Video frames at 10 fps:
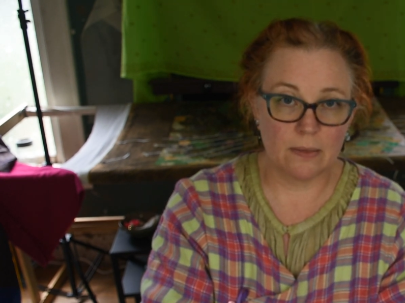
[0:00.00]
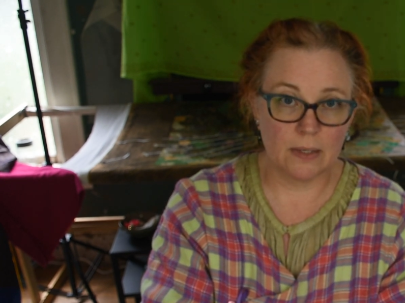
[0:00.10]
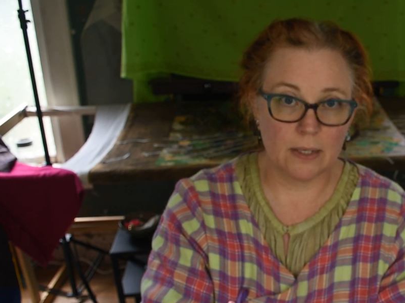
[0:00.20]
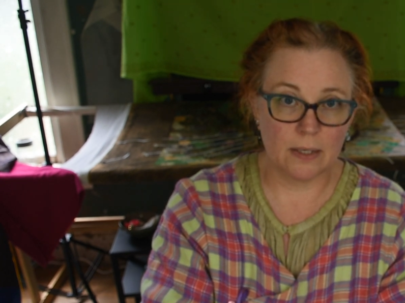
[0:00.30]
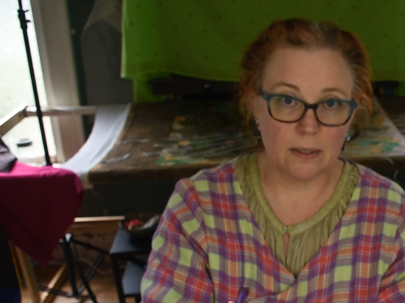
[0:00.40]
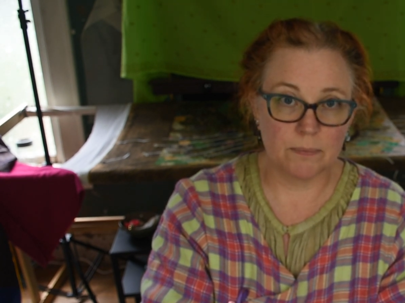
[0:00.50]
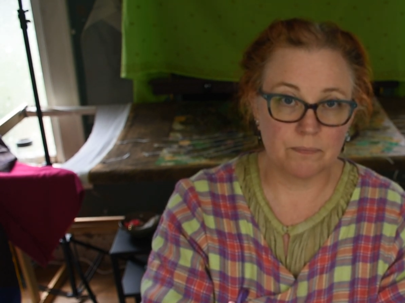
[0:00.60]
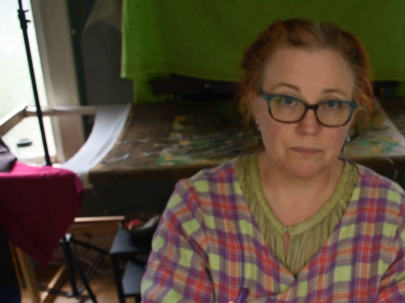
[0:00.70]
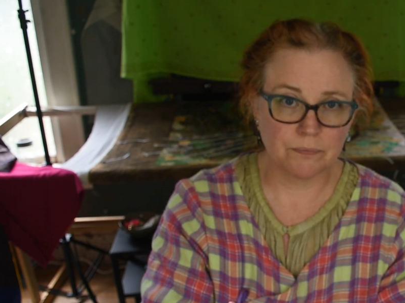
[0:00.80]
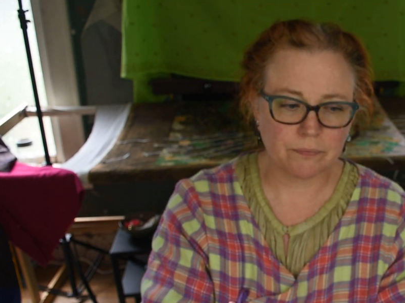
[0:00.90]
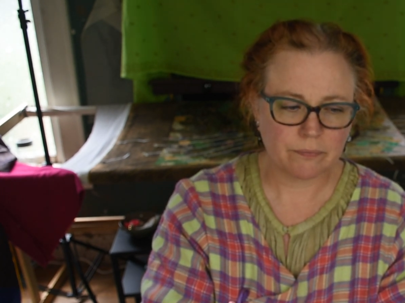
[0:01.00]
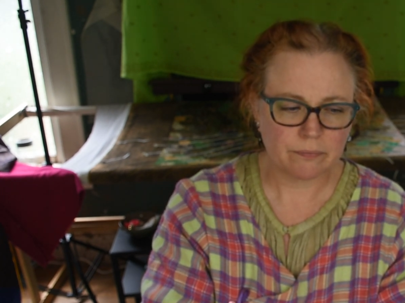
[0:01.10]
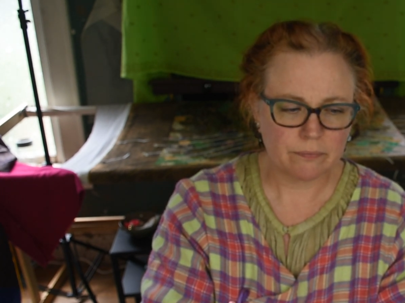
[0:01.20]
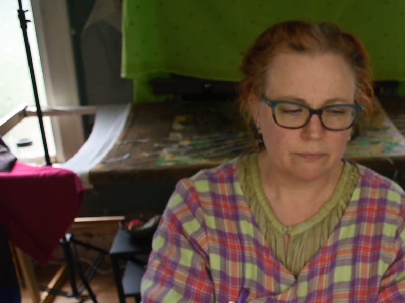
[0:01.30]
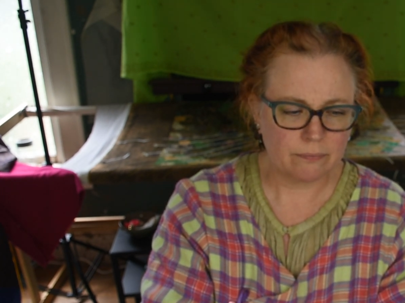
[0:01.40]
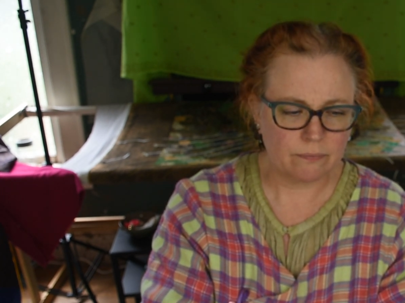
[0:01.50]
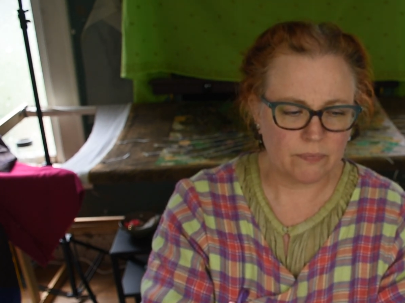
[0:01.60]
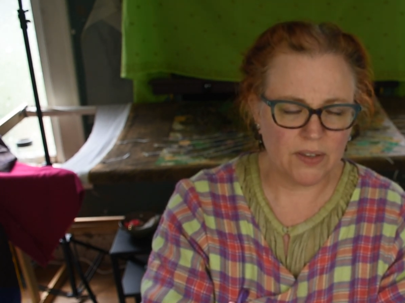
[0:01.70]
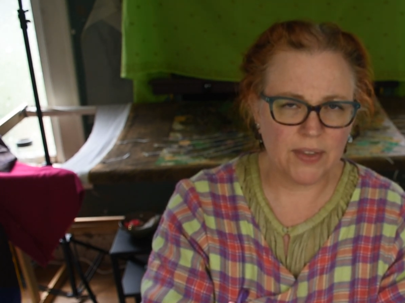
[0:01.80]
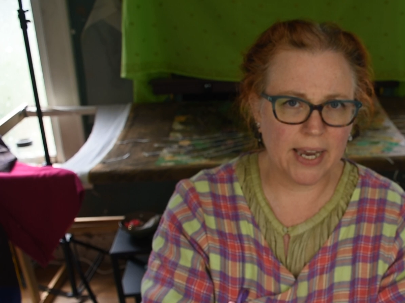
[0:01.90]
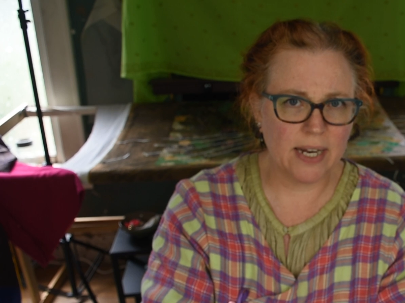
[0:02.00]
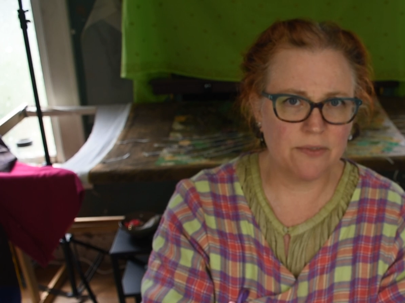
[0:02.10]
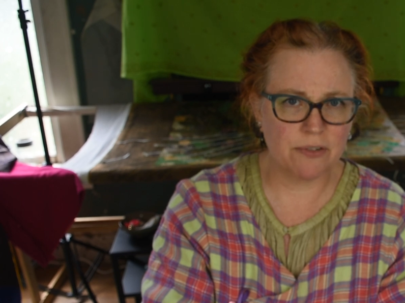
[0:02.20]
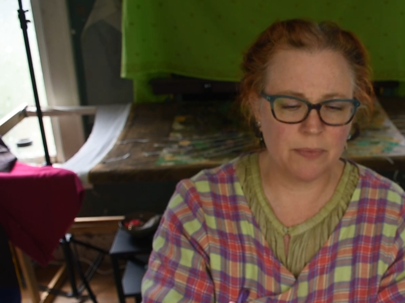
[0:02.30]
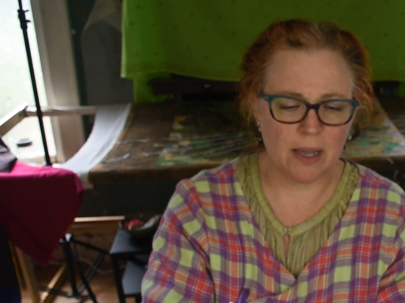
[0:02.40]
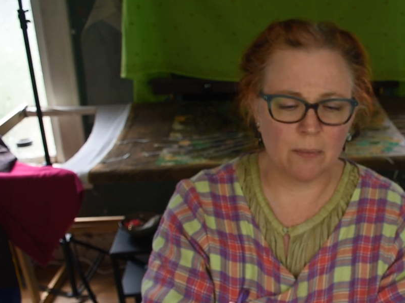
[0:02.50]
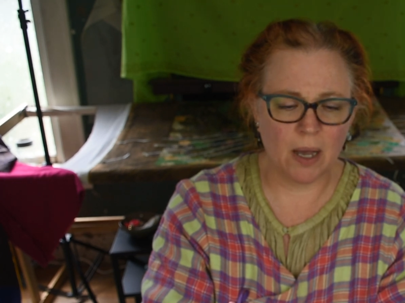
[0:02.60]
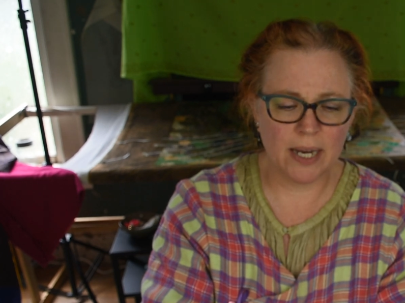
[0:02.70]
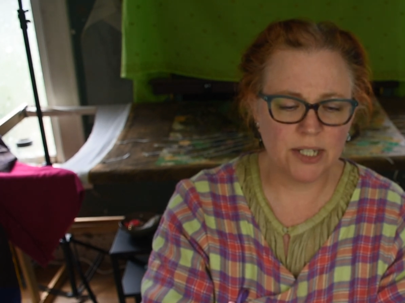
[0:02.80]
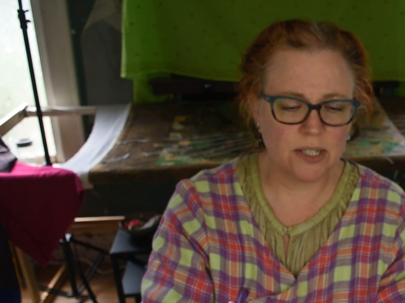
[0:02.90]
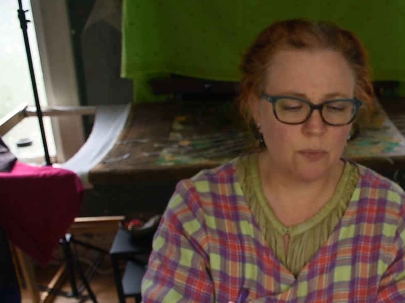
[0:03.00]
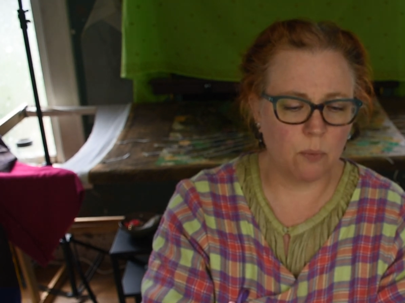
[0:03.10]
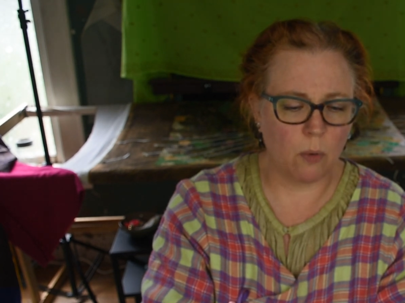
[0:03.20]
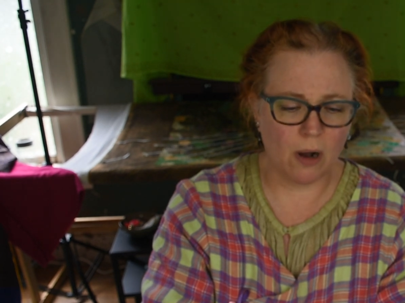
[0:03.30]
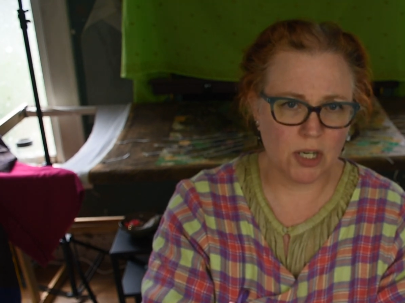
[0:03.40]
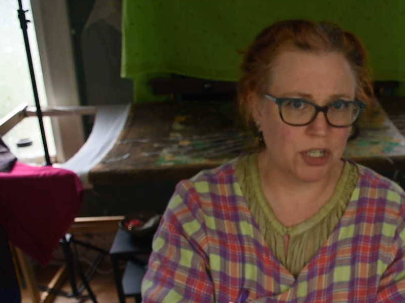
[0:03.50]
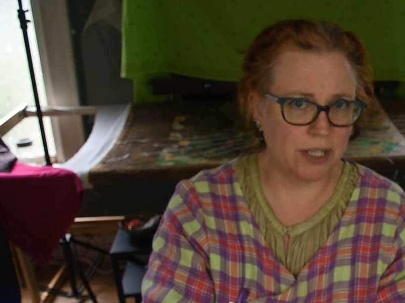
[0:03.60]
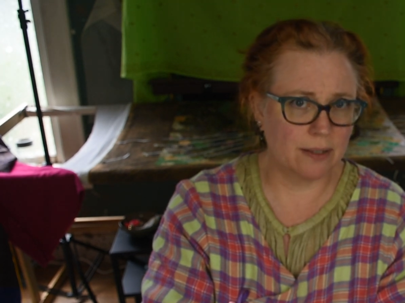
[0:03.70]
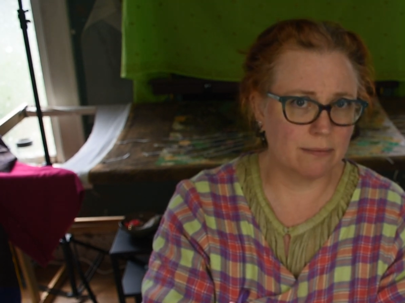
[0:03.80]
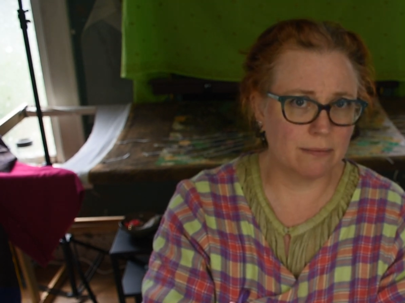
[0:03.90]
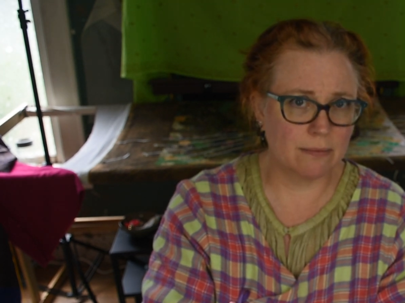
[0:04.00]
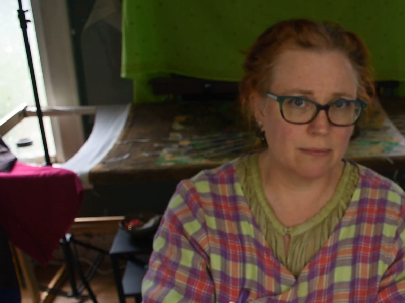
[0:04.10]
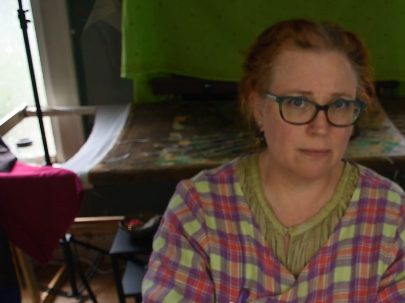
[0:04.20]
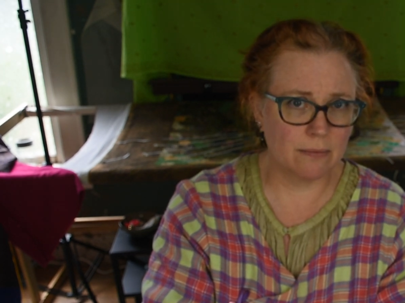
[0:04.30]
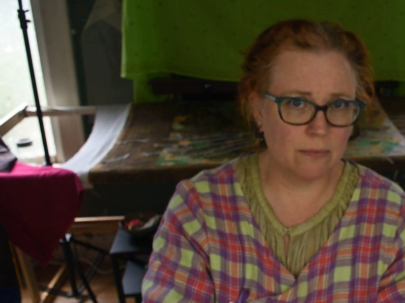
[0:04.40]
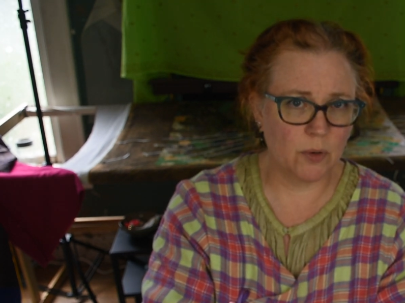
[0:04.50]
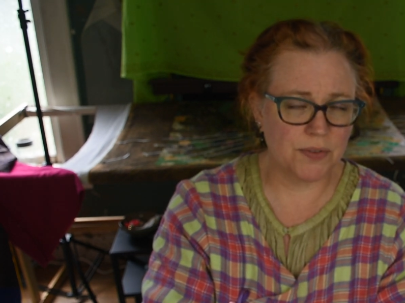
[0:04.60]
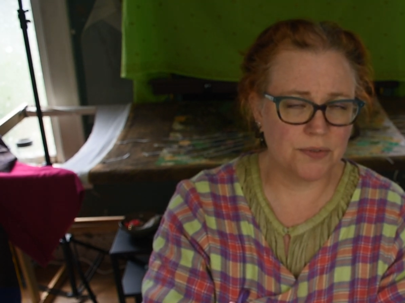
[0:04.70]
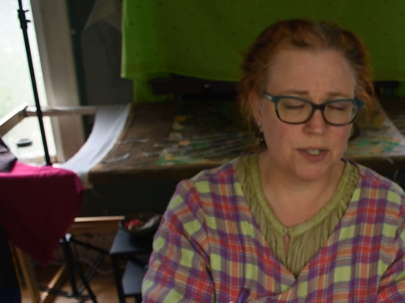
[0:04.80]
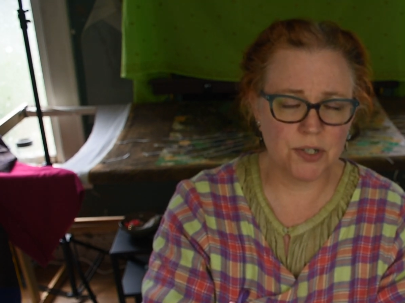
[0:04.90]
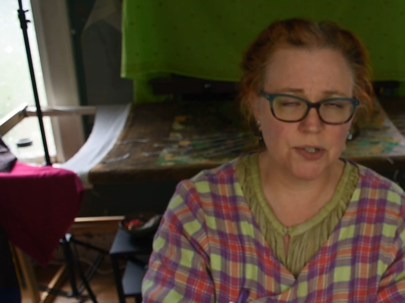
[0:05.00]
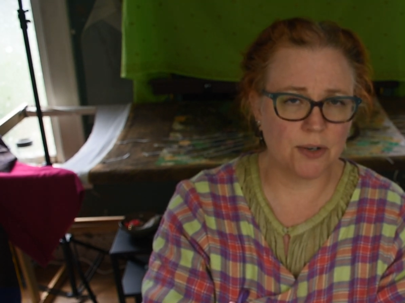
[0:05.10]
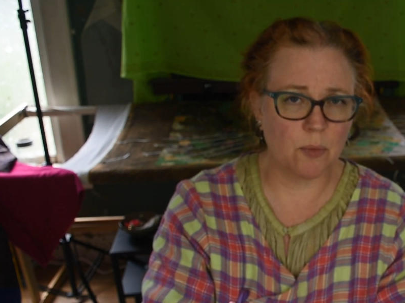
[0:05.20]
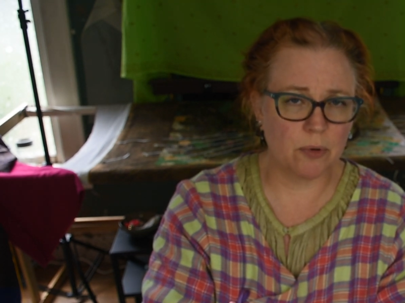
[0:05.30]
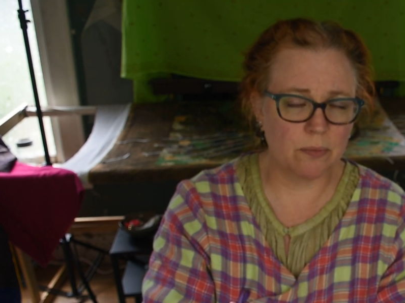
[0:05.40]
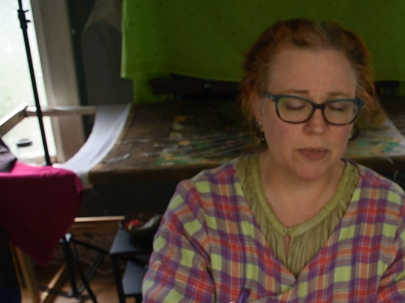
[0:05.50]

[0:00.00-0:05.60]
the Aida from them. I just wash it with dish soap.